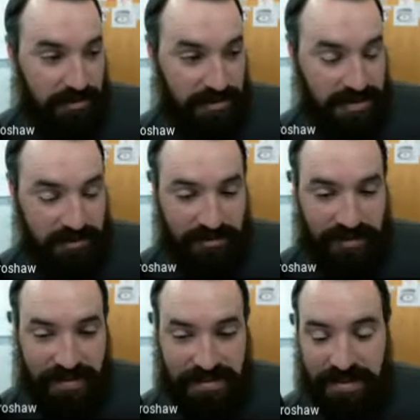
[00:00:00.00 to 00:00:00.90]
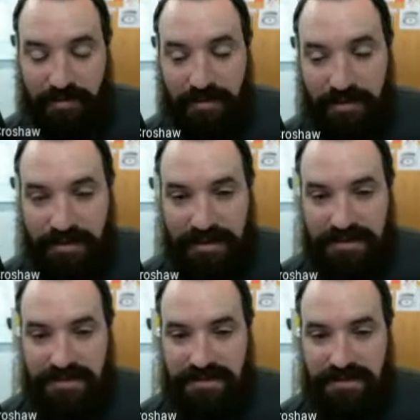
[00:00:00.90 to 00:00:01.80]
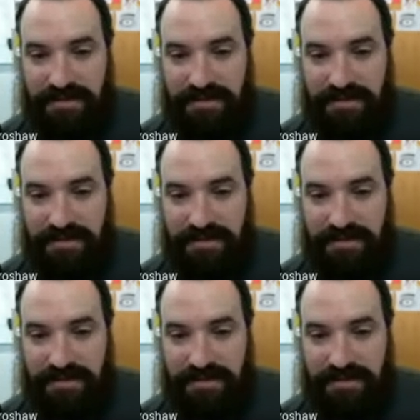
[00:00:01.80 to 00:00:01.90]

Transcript: You won't see my face anymore because